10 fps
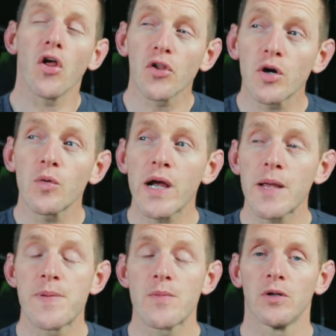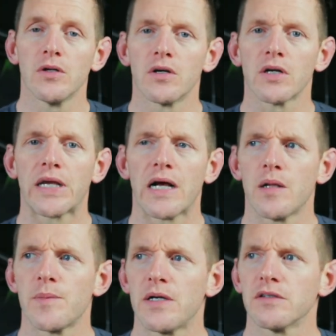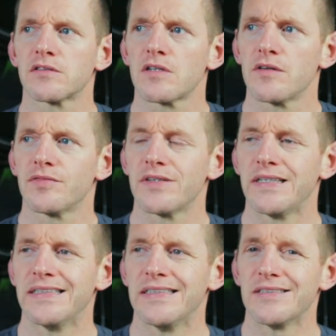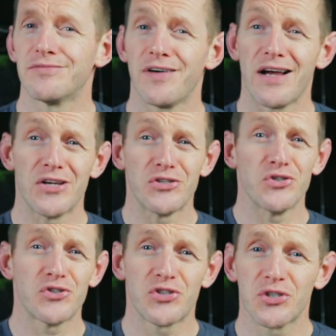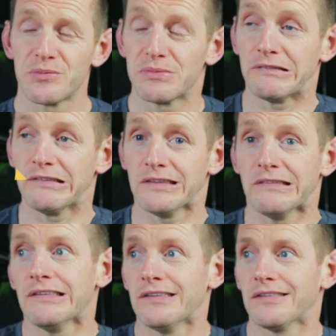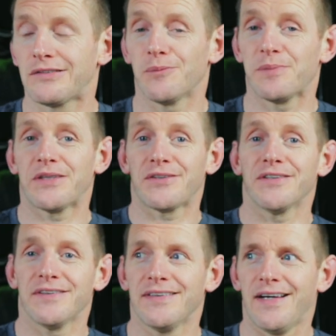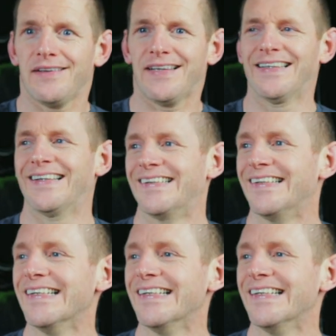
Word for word: other way people learn kettlebell stuff is via YouTube. Oh, don't be doing that.